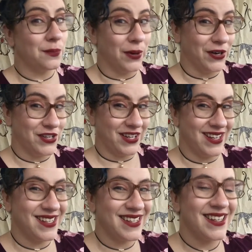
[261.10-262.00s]

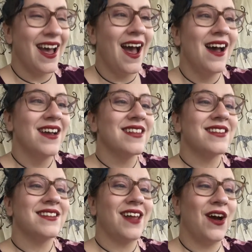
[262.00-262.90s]
purchase.
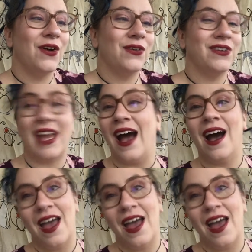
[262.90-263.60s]
So yeah,